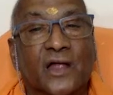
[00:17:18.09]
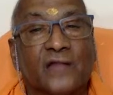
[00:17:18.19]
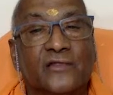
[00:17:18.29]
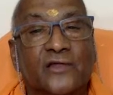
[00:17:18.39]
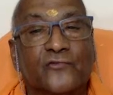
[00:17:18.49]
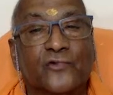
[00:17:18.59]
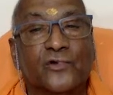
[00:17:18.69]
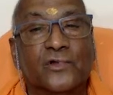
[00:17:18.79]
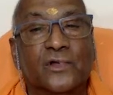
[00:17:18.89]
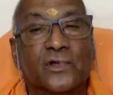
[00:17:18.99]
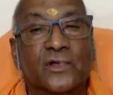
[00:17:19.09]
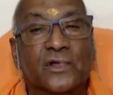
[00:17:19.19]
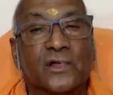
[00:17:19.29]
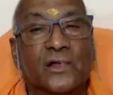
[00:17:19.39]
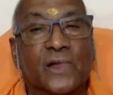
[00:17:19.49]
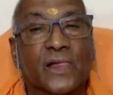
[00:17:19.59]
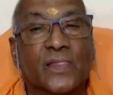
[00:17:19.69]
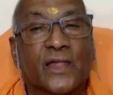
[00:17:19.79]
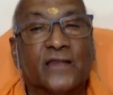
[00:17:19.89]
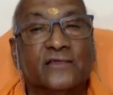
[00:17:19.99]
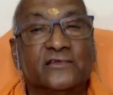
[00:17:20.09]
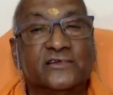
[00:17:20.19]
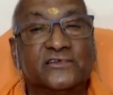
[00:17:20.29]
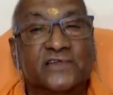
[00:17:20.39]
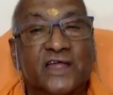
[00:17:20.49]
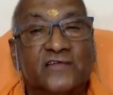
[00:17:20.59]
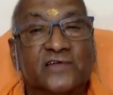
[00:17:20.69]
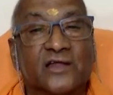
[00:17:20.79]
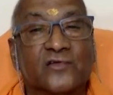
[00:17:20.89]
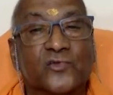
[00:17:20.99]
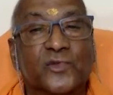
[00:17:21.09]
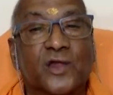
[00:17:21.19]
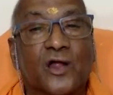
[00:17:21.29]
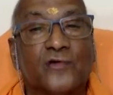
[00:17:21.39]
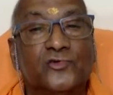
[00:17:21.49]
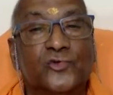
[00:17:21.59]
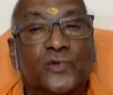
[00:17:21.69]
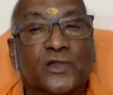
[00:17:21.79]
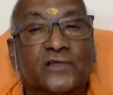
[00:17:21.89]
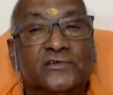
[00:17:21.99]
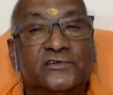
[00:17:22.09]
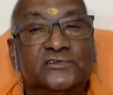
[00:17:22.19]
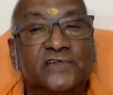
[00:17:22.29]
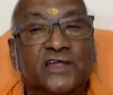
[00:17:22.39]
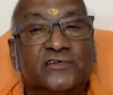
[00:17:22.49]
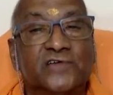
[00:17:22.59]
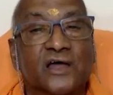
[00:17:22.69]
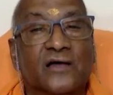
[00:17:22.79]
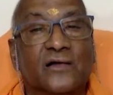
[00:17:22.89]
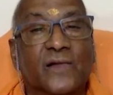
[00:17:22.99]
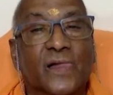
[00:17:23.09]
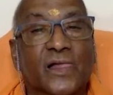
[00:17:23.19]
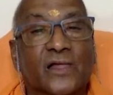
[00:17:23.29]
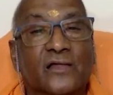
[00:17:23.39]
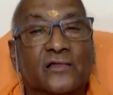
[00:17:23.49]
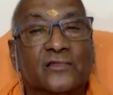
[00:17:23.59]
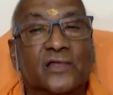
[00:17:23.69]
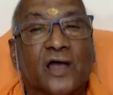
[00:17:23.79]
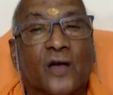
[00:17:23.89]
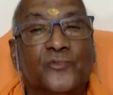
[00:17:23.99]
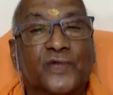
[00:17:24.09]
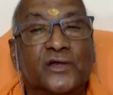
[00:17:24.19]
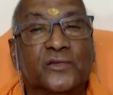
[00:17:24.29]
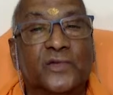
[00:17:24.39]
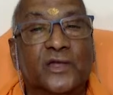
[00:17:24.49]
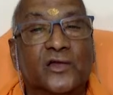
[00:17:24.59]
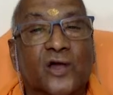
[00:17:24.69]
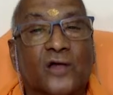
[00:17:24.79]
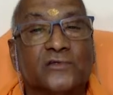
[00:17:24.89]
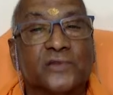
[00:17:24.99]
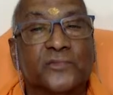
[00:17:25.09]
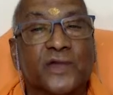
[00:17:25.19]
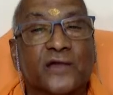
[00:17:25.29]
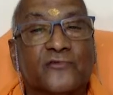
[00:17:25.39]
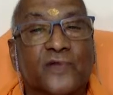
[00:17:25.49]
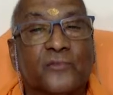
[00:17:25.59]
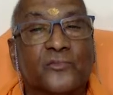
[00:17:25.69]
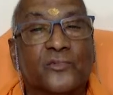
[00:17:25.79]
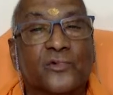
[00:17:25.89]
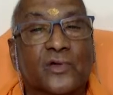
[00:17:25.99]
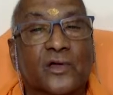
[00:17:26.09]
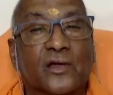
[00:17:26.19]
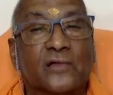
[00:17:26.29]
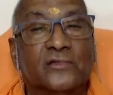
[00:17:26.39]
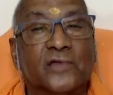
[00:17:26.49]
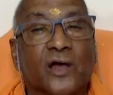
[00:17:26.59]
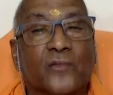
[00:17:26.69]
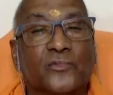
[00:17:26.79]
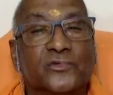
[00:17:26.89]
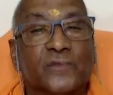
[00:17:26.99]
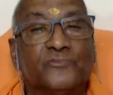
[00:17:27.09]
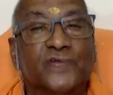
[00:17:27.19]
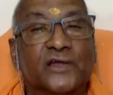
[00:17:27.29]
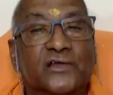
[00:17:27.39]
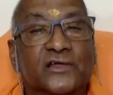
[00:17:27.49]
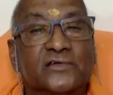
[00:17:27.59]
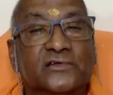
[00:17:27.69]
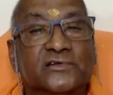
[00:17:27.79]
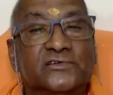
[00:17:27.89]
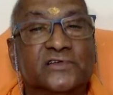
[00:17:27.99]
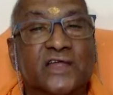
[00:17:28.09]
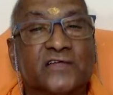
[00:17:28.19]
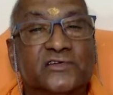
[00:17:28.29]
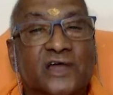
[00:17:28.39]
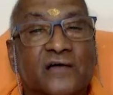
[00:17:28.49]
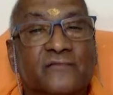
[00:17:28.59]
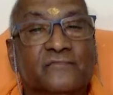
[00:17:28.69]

And therefore, that is its nature. To be non-dual is its nature. The object being non-separate from the subject is its nature.